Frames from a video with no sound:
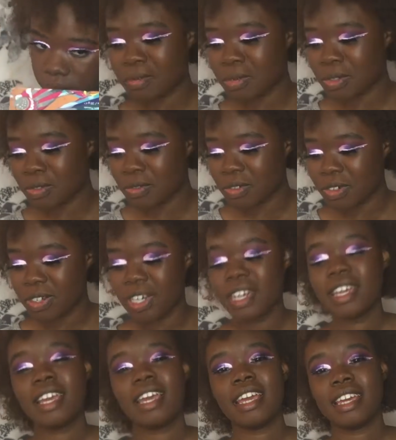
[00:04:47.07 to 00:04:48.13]
From Sephora,
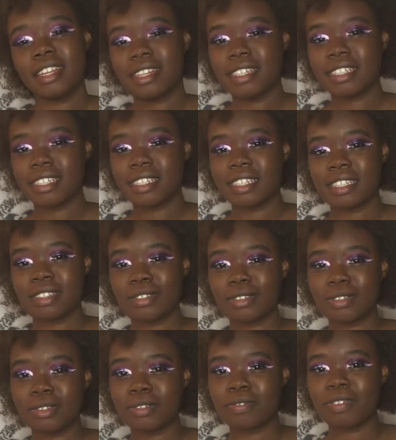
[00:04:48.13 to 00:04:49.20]
and they say like those
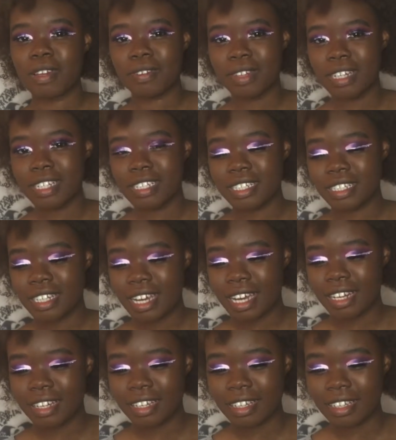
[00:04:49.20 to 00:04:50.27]
little foundation
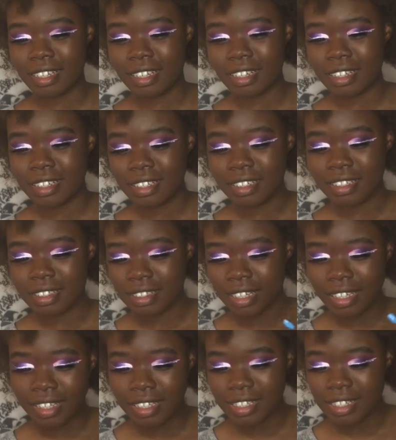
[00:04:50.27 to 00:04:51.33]
kind of
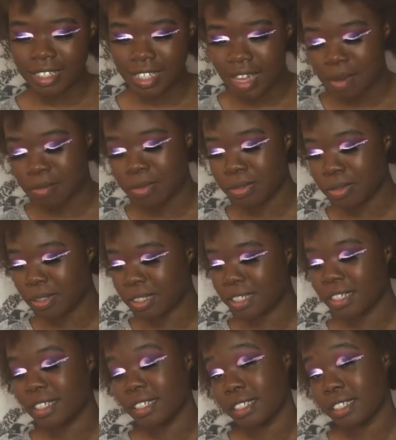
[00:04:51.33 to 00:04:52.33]
thingy samples.